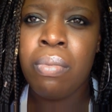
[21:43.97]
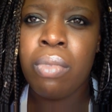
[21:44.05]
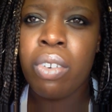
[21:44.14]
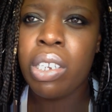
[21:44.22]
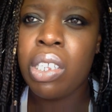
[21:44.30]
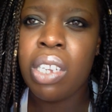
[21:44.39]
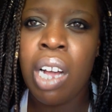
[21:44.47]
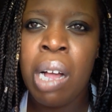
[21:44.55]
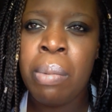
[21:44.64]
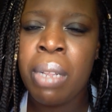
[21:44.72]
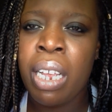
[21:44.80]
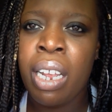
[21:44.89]
Chris
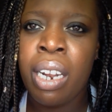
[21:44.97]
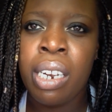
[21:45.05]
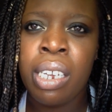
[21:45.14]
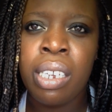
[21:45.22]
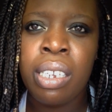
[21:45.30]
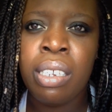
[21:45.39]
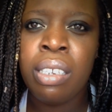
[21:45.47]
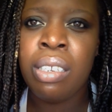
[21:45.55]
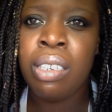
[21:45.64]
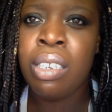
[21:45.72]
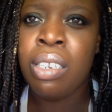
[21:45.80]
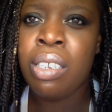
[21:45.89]
Tomlin,
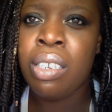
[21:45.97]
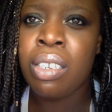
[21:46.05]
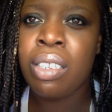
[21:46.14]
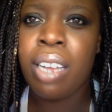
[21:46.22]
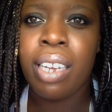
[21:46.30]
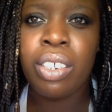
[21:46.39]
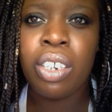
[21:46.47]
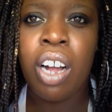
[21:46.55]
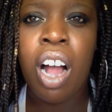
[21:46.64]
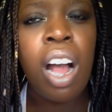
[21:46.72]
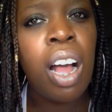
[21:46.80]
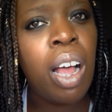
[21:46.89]
Tasha
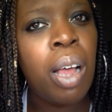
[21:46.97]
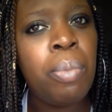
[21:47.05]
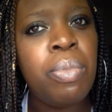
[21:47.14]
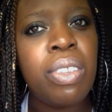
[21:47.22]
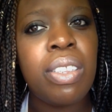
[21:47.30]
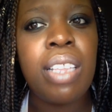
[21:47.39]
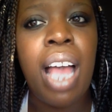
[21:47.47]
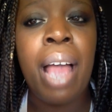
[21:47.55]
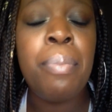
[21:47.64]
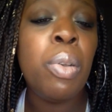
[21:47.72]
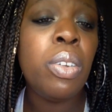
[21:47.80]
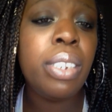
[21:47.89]
Cobbs.
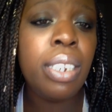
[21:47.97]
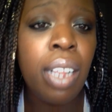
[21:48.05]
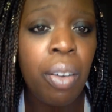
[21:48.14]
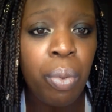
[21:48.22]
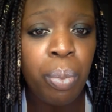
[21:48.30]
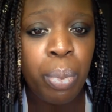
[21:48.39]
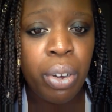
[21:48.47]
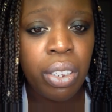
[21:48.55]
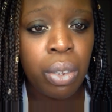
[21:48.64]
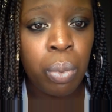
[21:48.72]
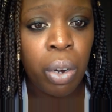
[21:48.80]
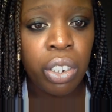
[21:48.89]
I mostly love
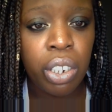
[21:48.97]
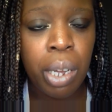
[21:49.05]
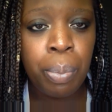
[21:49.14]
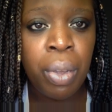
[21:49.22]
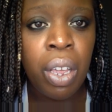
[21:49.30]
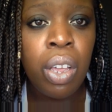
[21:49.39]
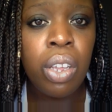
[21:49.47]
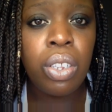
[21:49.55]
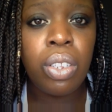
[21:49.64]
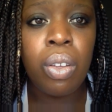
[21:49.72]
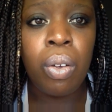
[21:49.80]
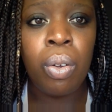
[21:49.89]
prison worship,
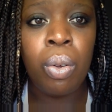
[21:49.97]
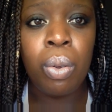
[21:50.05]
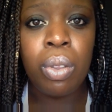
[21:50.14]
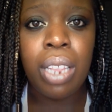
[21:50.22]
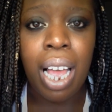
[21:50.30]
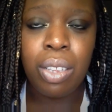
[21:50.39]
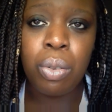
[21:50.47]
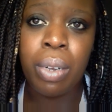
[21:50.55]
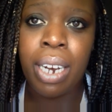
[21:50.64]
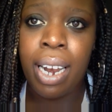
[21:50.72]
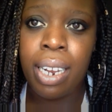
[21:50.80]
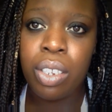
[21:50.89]
so that's
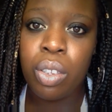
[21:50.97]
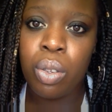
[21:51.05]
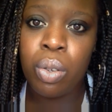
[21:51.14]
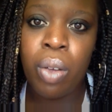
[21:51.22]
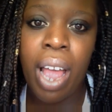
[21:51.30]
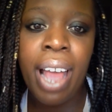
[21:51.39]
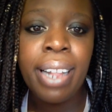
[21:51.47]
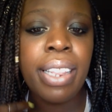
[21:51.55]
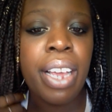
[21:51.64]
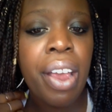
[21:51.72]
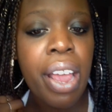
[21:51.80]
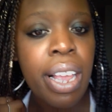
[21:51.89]
what I listen to. And
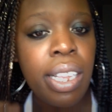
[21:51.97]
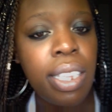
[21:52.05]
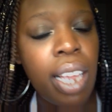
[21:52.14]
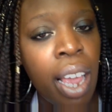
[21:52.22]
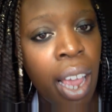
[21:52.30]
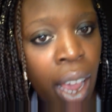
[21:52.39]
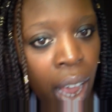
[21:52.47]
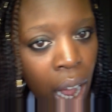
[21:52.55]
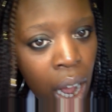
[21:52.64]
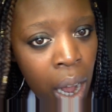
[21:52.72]
there is a